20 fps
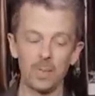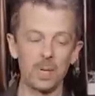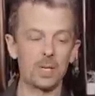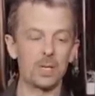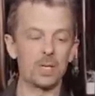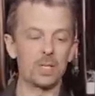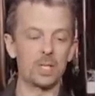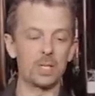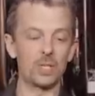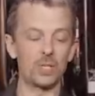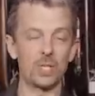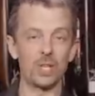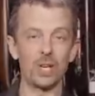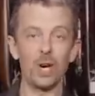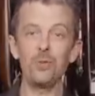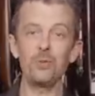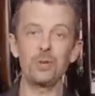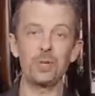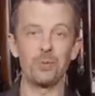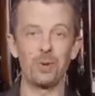because it's the
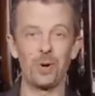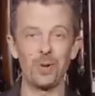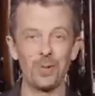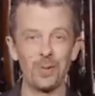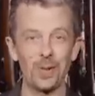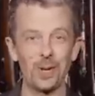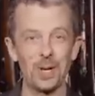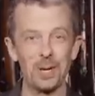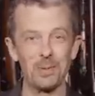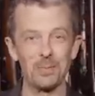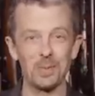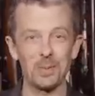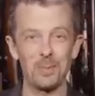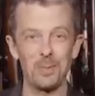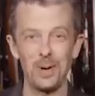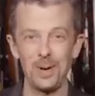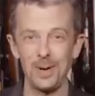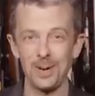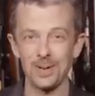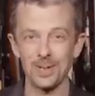only one that comes
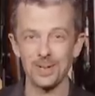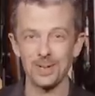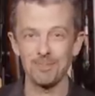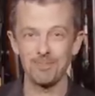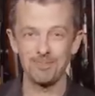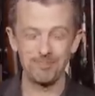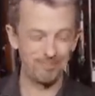apart.